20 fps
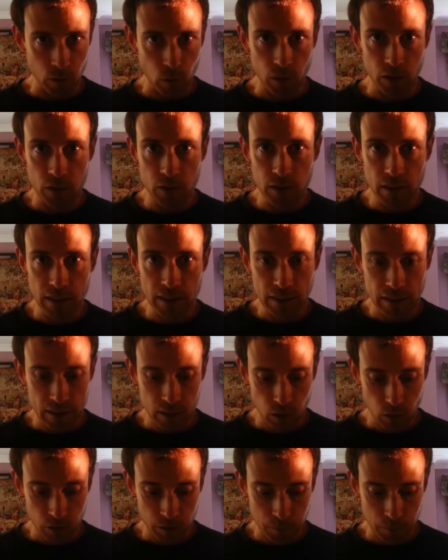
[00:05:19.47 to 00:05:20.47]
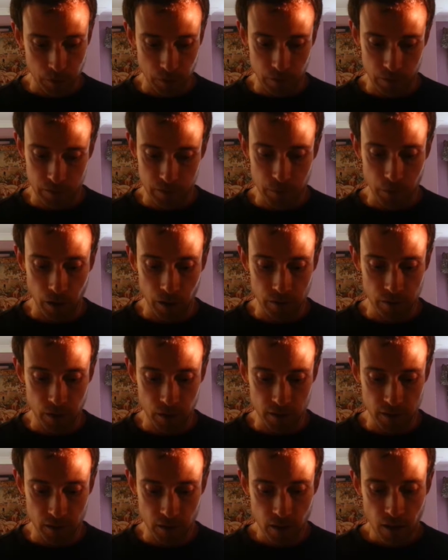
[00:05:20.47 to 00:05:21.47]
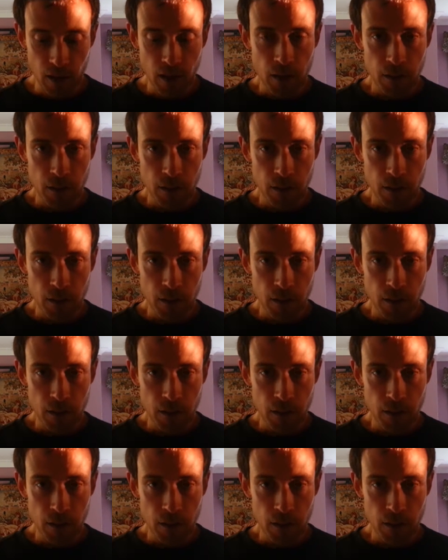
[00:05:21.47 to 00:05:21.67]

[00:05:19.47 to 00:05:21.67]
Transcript: or uniquely not approved by a voter,